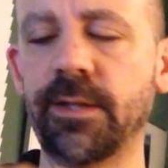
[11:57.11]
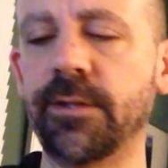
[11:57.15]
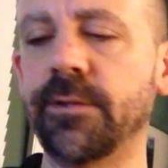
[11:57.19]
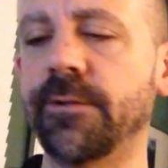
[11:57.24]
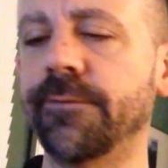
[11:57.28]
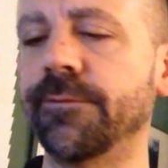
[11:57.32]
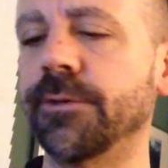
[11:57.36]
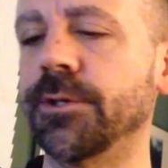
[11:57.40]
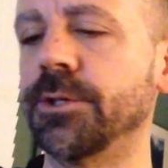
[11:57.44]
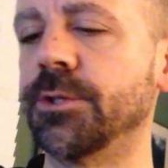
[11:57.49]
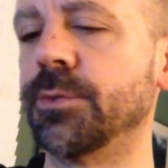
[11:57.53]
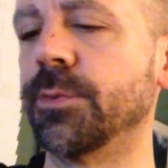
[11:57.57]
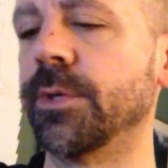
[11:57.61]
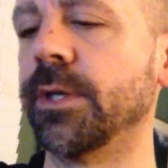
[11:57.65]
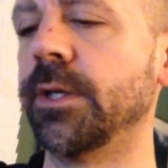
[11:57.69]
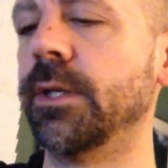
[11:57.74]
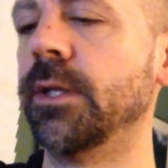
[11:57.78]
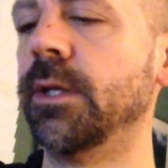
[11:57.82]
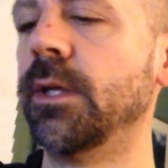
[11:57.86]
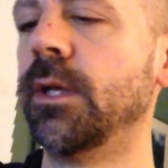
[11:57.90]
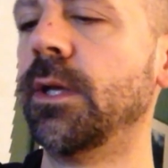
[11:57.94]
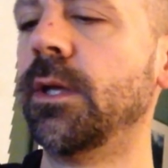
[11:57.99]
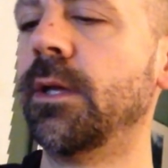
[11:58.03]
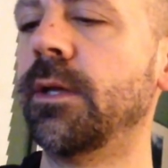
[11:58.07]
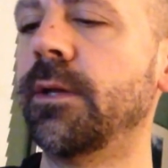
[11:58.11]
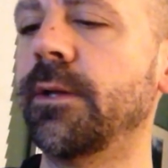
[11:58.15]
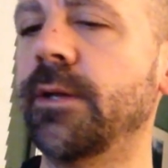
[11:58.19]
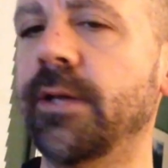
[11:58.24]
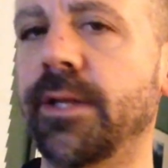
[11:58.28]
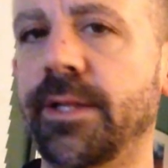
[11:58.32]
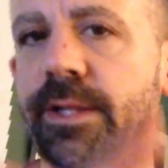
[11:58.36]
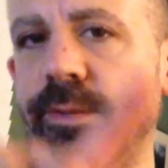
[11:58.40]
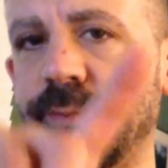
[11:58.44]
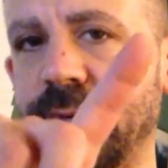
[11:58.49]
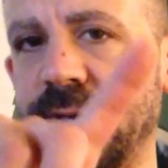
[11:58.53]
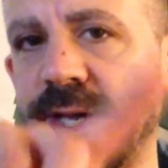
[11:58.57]
the first one.
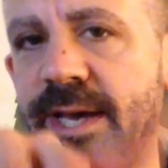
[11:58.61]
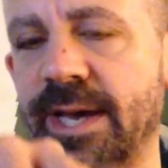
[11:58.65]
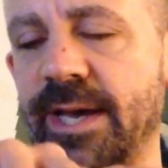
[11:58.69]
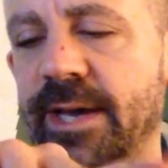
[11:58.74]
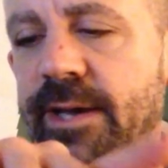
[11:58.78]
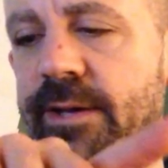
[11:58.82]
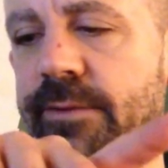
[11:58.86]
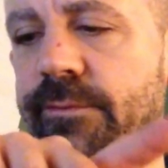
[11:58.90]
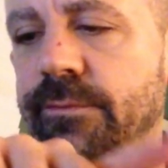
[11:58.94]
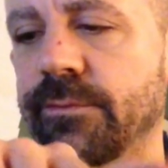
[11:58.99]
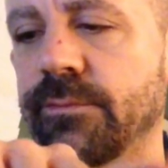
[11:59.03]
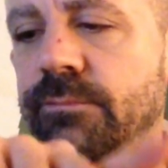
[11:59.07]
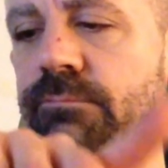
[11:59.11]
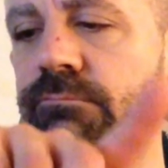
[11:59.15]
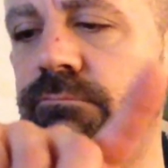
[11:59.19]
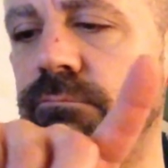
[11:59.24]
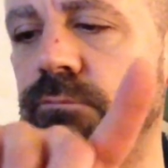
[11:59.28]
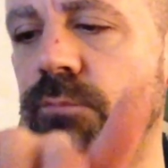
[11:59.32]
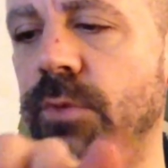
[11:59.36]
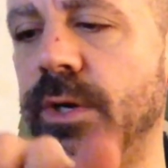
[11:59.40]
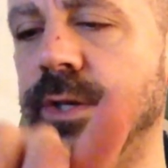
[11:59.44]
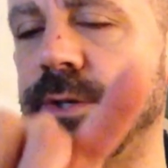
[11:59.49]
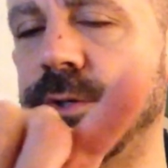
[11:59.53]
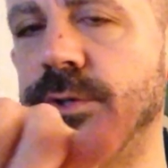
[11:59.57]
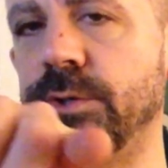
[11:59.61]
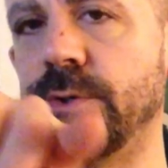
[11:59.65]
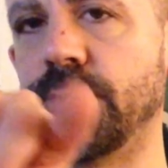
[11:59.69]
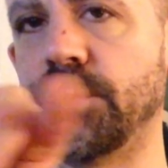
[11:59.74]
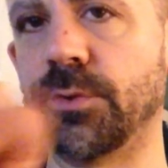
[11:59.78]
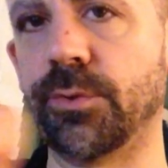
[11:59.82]
And then we have 1, 2,